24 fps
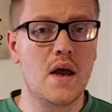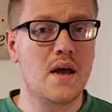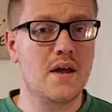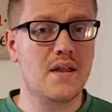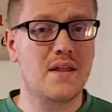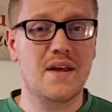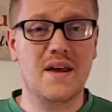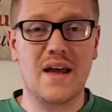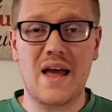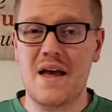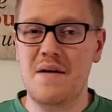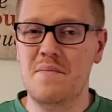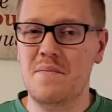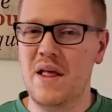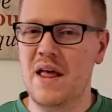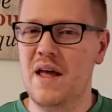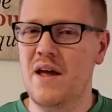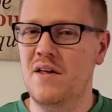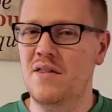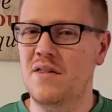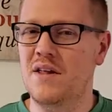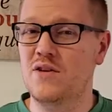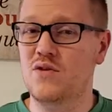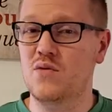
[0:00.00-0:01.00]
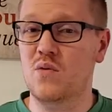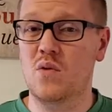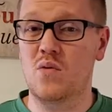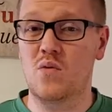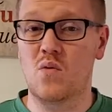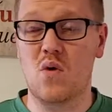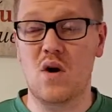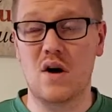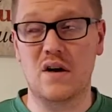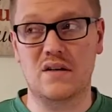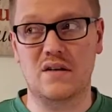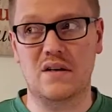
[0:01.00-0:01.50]
The gameplay on this one
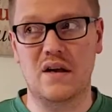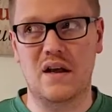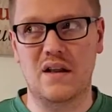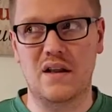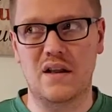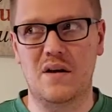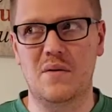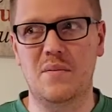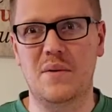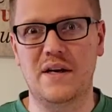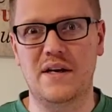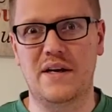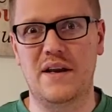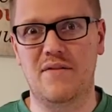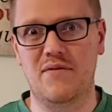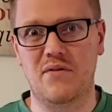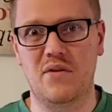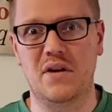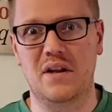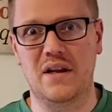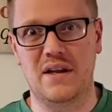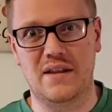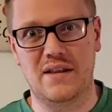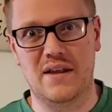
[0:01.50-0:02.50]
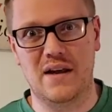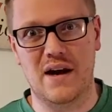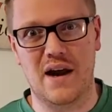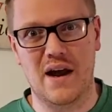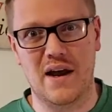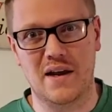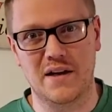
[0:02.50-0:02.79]
worked a little bit differently than I